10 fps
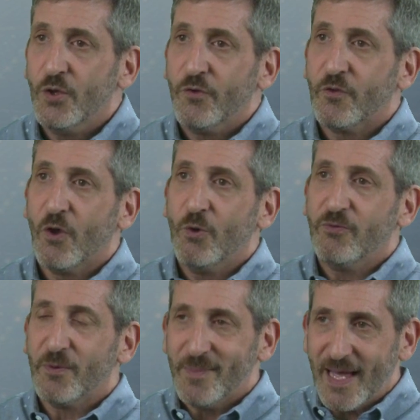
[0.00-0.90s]
So
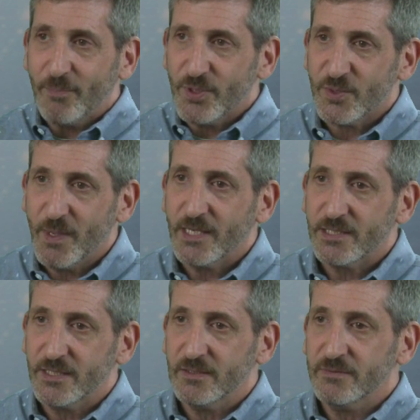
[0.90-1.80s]
from that
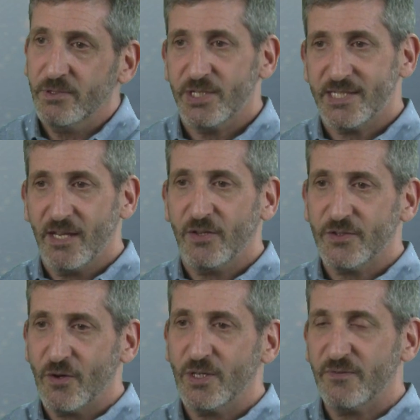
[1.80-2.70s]
perspective,
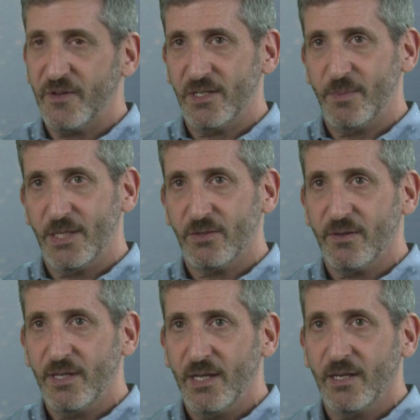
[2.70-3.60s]
cells aren't a fundamental
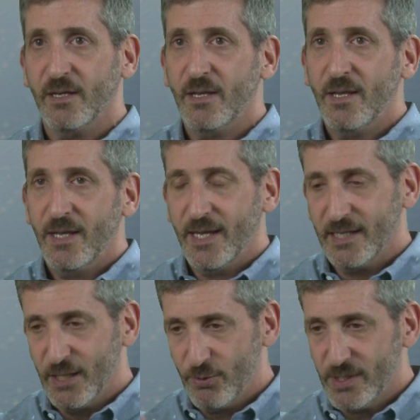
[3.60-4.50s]
thing. At
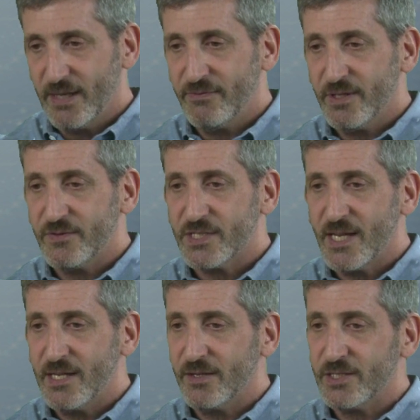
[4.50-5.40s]
a lower level of
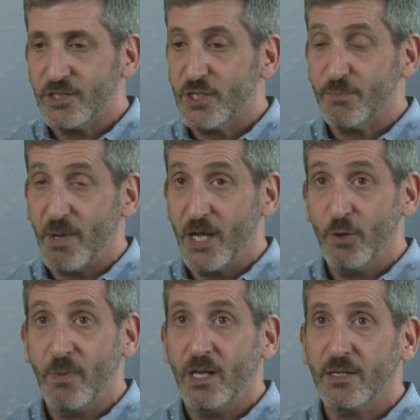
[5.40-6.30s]
scale, it's just
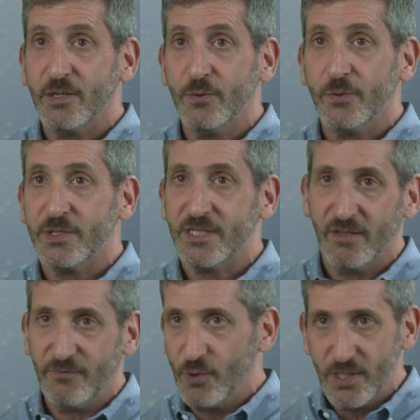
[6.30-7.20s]
biomolecules
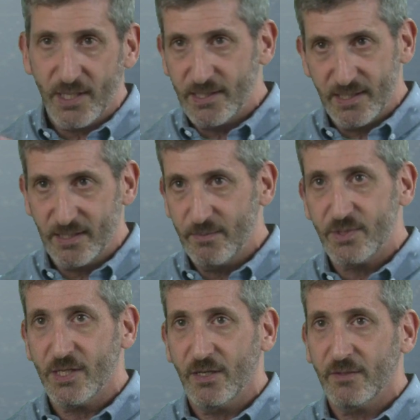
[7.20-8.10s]
self-organizing
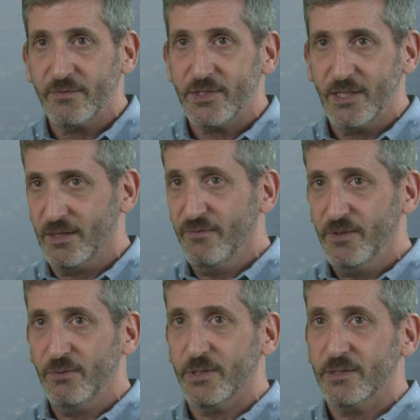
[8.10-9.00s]
themselves in the
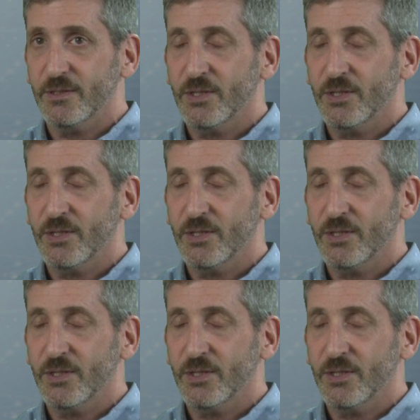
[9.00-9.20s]
fluid.